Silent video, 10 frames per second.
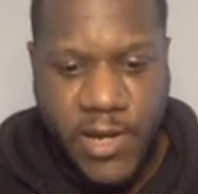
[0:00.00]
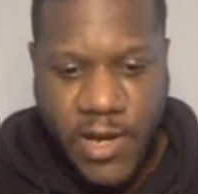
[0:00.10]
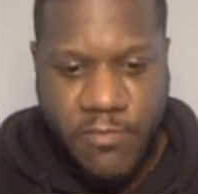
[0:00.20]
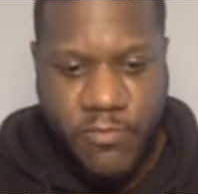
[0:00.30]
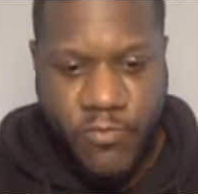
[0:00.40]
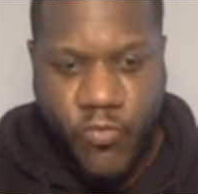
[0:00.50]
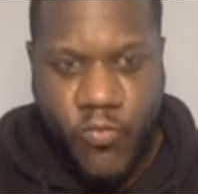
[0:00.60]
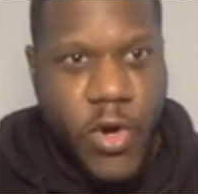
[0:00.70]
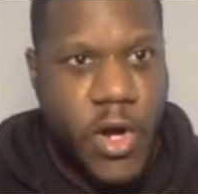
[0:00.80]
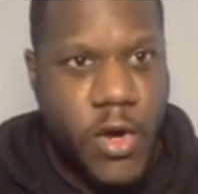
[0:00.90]
And
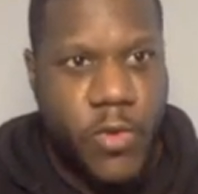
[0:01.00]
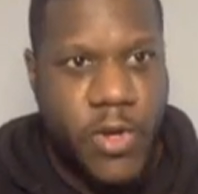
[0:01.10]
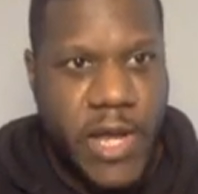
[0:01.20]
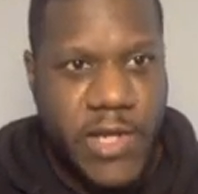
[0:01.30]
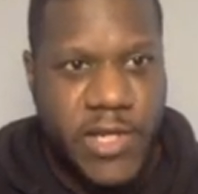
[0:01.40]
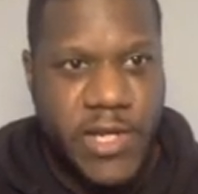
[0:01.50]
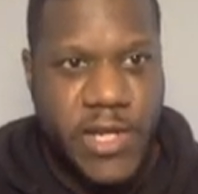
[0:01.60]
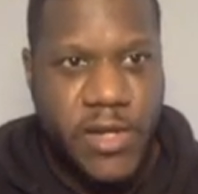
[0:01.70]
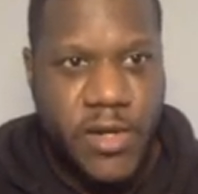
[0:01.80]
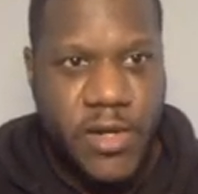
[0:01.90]
while we're
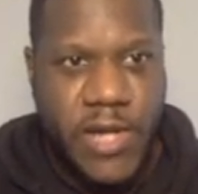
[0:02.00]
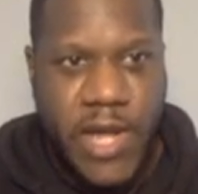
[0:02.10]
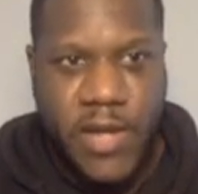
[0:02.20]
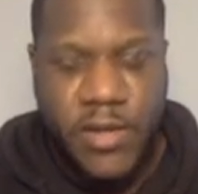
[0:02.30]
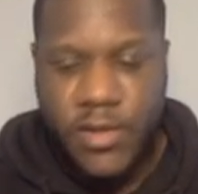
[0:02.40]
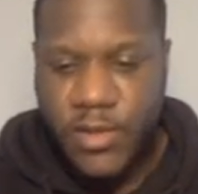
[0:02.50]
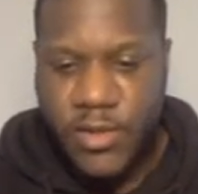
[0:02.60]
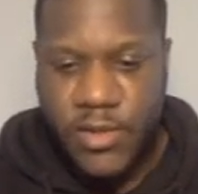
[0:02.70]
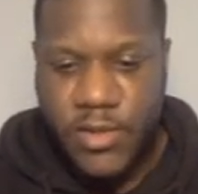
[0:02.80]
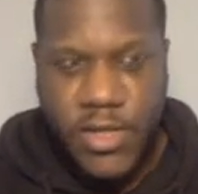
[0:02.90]
actually on that,
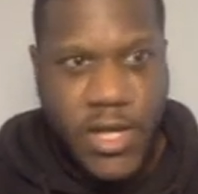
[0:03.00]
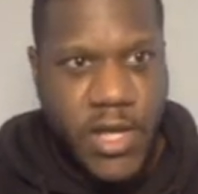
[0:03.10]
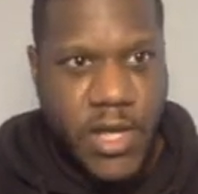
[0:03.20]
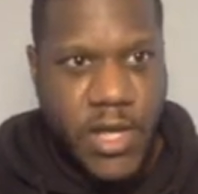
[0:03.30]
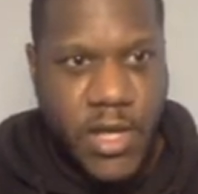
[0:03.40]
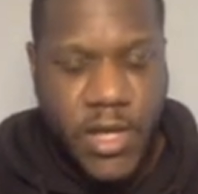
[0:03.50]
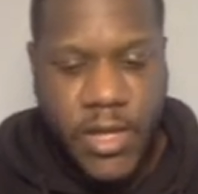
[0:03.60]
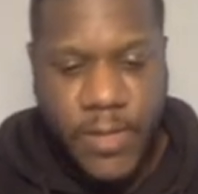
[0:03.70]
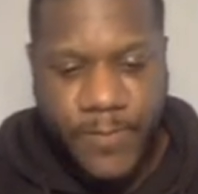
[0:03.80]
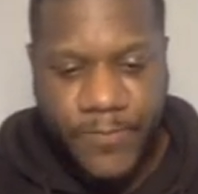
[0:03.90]

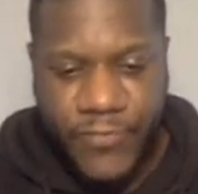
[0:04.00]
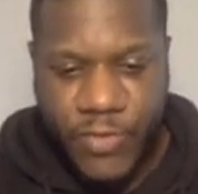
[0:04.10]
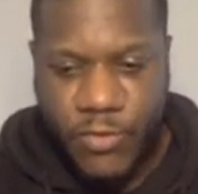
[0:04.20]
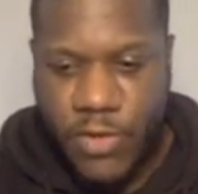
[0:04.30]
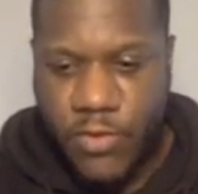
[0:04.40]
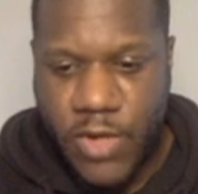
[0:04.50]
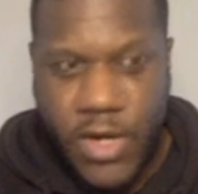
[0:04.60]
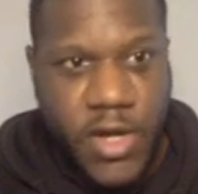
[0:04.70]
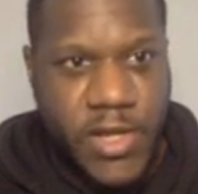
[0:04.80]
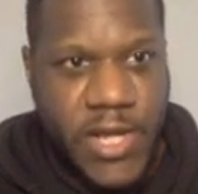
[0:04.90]
uh, while we're
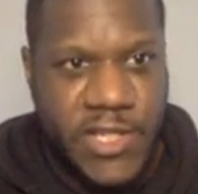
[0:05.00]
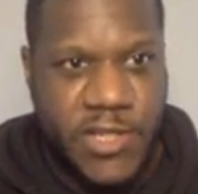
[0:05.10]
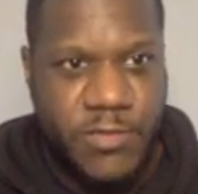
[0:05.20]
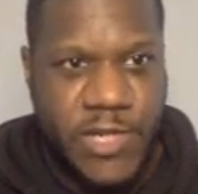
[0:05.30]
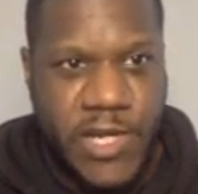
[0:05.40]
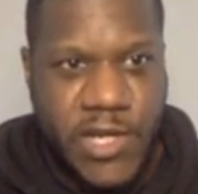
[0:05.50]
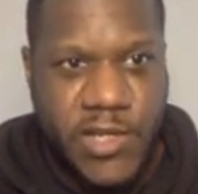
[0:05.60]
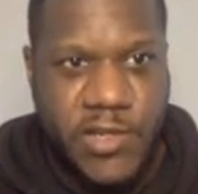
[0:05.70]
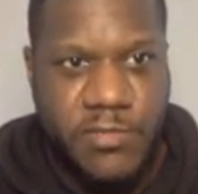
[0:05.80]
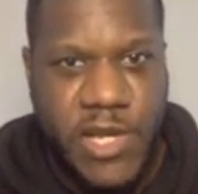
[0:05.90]
on that subject, let's
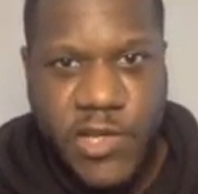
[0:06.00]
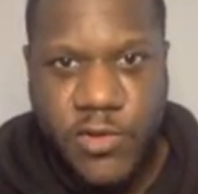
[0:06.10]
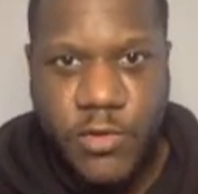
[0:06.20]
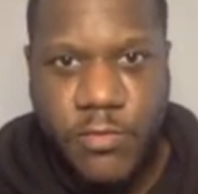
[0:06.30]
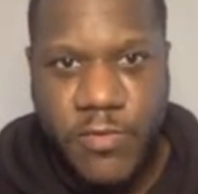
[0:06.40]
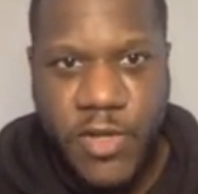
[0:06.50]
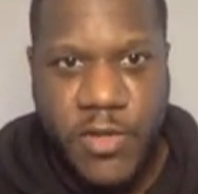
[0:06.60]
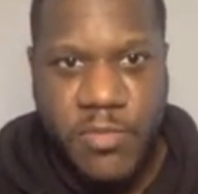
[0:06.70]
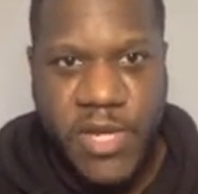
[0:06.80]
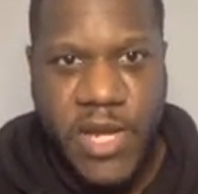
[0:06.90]
just make sure that we've got
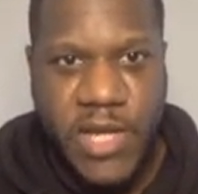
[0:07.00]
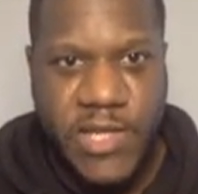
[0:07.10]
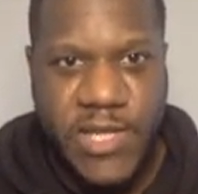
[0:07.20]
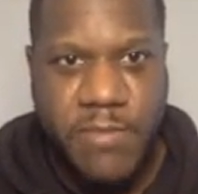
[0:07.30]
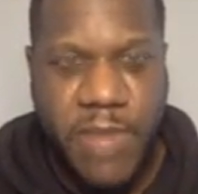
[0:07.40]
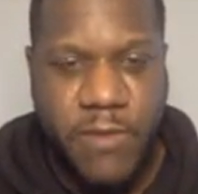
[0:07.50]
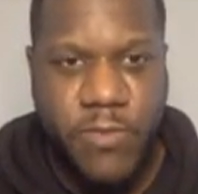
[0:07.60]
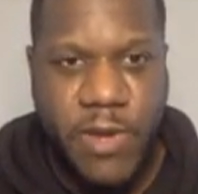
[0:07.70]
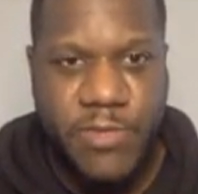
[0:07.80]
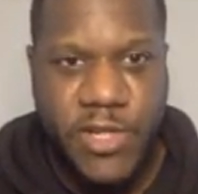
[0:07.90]
the B S C Pad
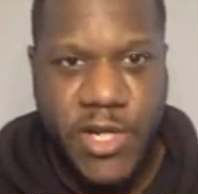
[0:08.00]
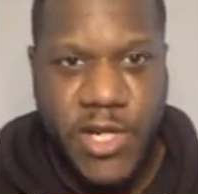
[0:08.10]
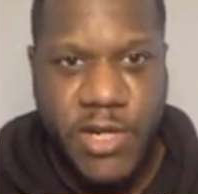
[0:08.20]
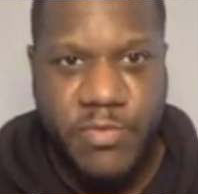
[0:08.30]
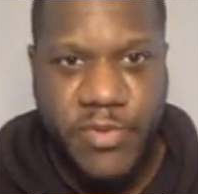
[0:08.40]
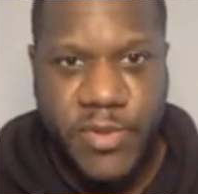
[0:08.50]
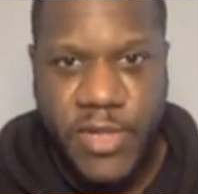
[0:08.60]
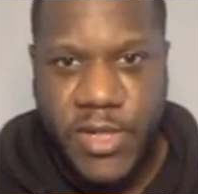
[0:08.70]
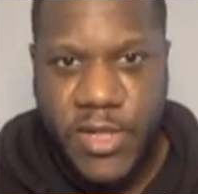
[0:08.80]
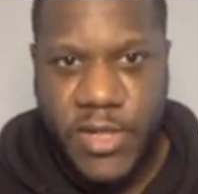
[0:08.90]
website up
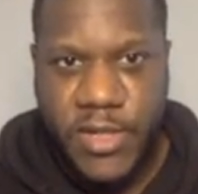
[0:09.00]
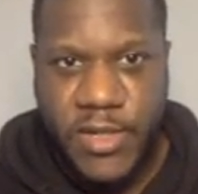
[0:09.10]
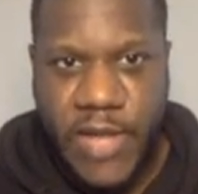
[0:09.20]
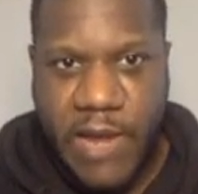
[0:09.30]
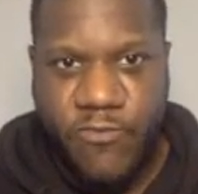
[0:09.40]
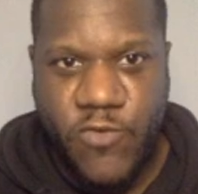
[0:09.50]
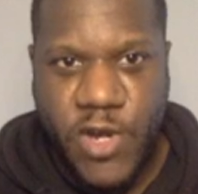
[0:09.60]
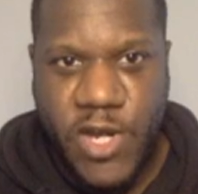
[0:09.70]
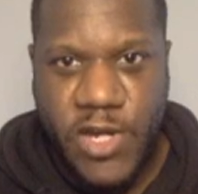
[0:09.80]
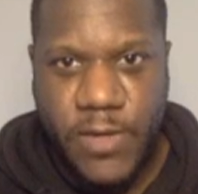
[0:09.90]
and
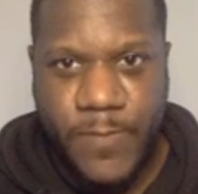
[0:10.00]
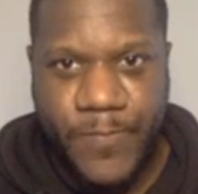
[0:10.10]
running.